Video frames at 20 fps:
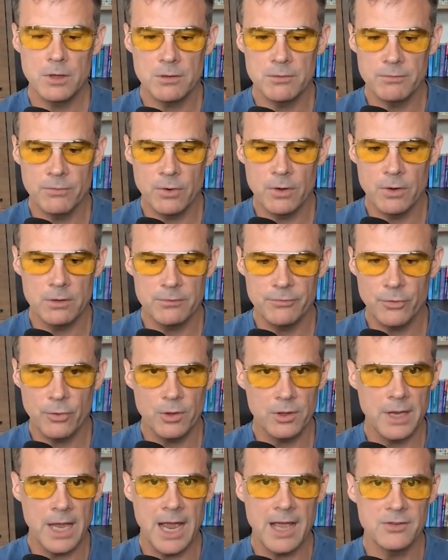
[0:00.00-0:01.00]
convert
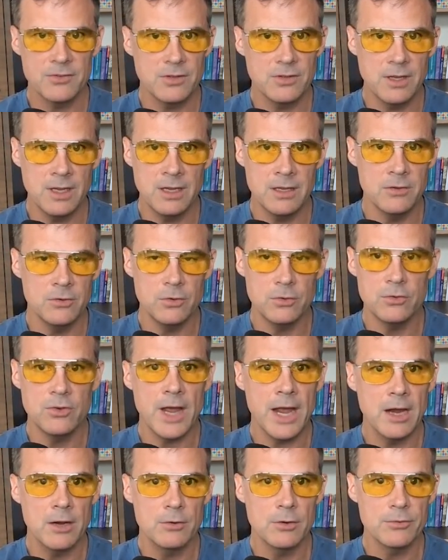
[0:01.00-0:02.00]
folic acid into
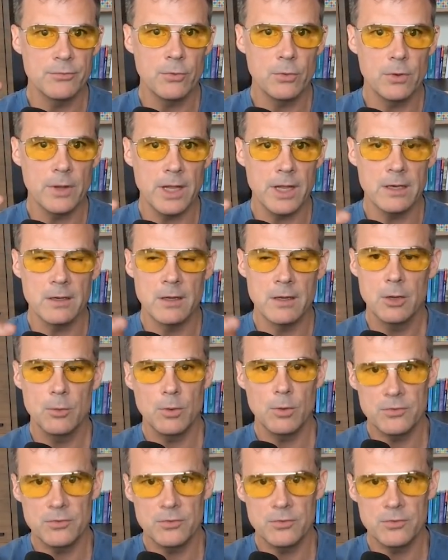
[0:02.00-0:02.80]
dihydrofolate,